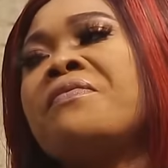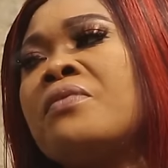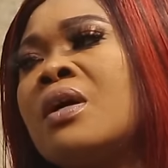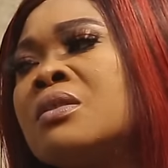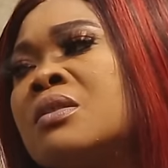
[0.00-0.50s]
a
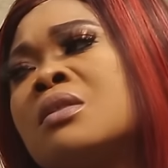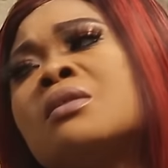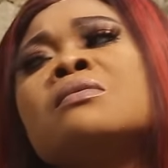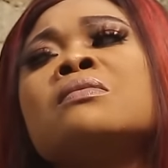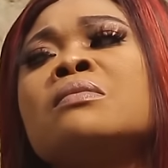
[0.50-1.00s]
friend,
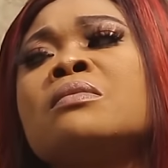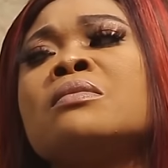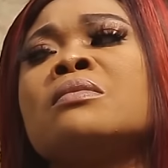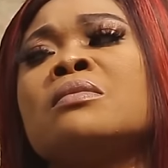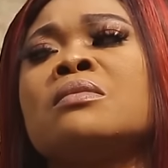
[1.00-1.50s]

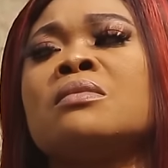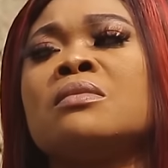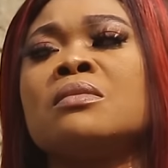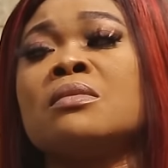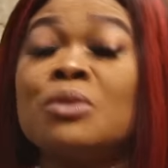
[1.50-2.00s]

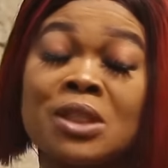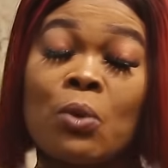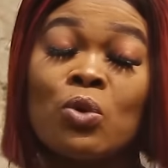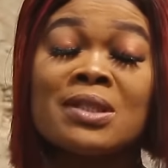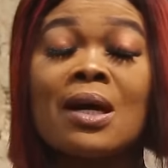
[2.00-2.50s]
but
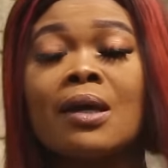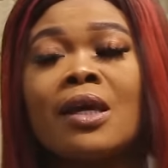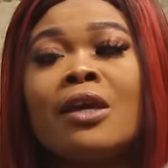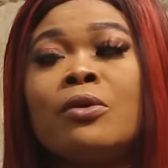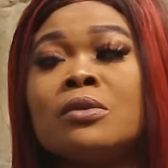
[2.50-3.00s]
I want her
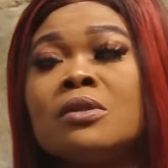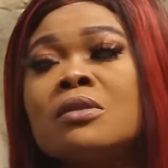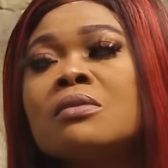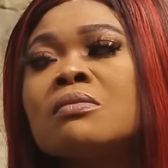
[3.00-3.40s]
killed